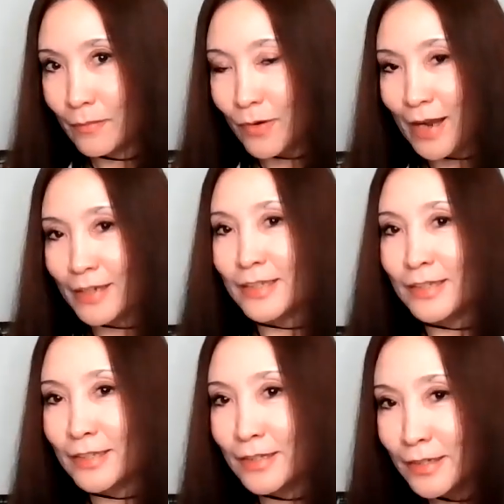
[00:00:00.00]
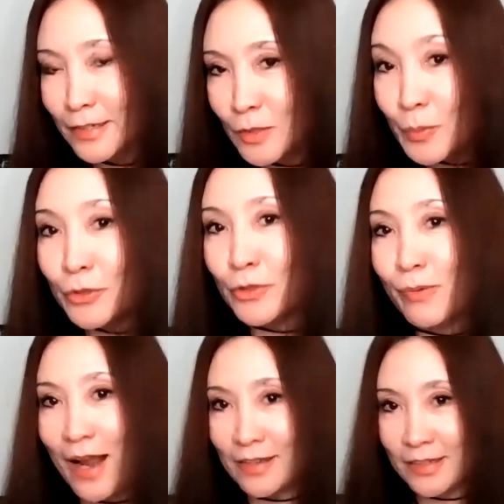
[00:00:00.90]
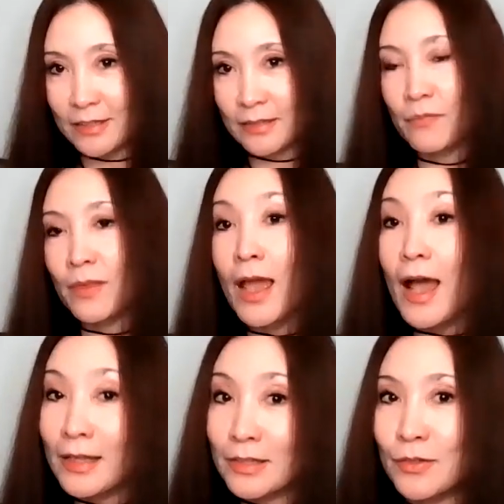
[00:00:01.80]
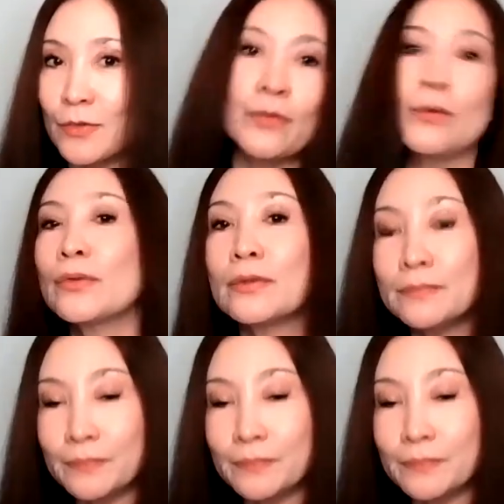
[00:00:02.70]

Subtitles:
practice, spiritual practice, and so forth.